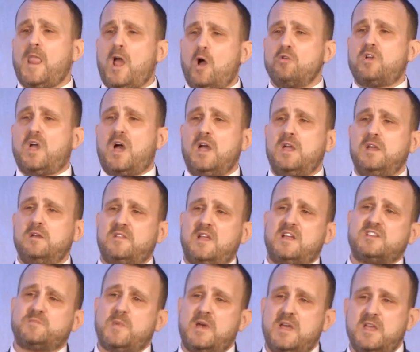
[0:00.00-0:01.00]
Okay,
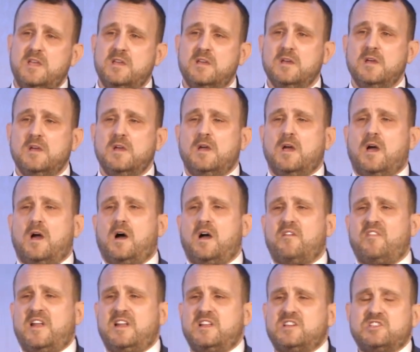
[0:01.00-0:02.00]
that's me.
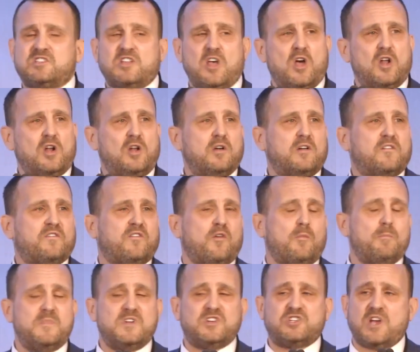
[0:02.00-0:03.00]
I've had a stern look
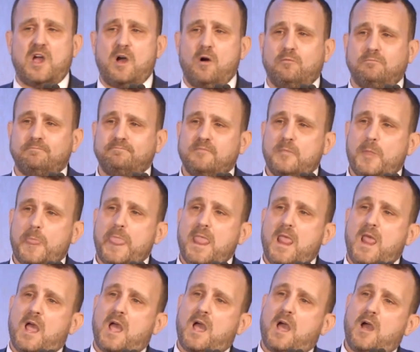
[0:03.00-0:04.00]
from Michelle,
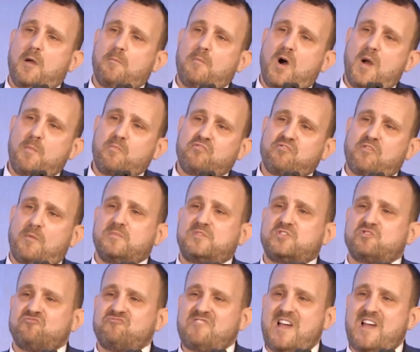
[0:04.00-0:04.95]
my prompt to